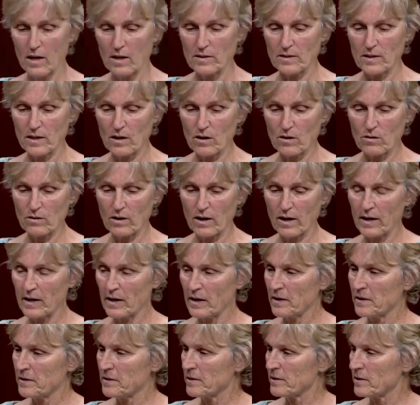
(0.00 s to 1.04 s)

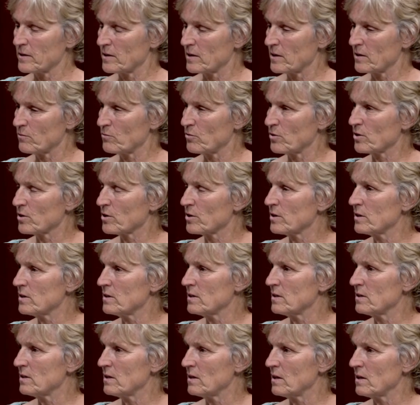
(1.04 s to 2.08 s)
Now, we heard
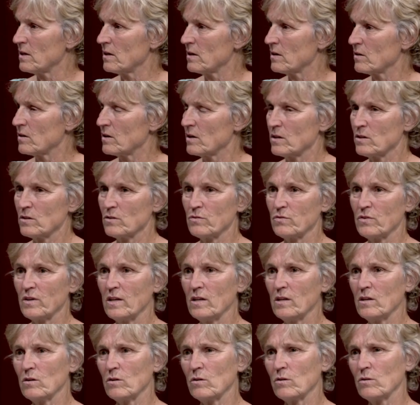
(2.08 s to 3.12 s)
in the
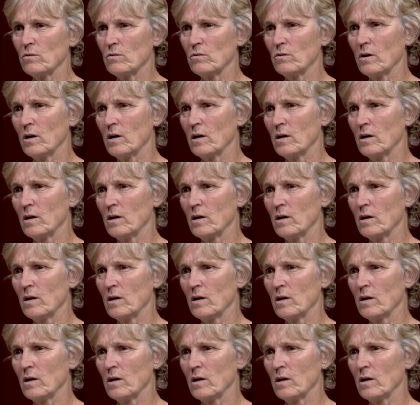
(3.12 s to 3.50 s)
video,